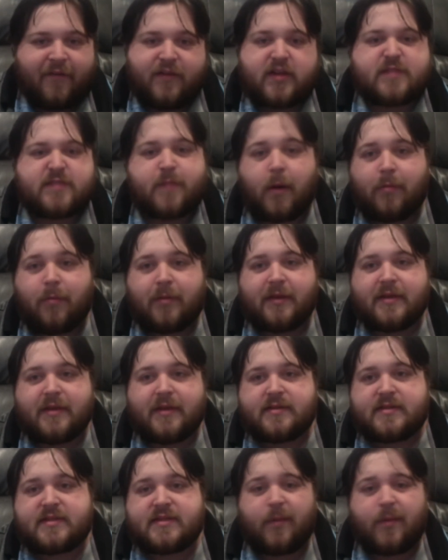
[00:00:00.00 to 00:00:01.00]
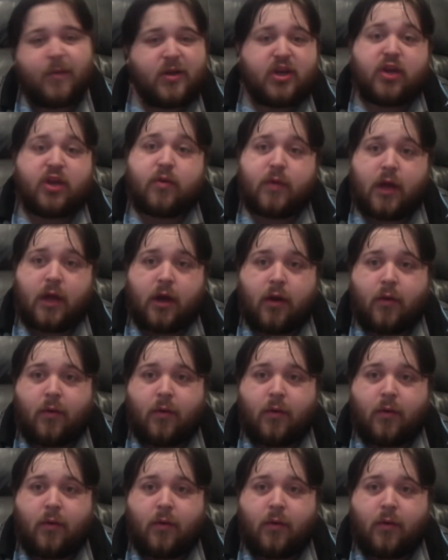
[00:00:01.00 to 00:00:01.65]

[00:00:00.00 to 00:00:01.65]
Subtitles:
There's probably someone you know,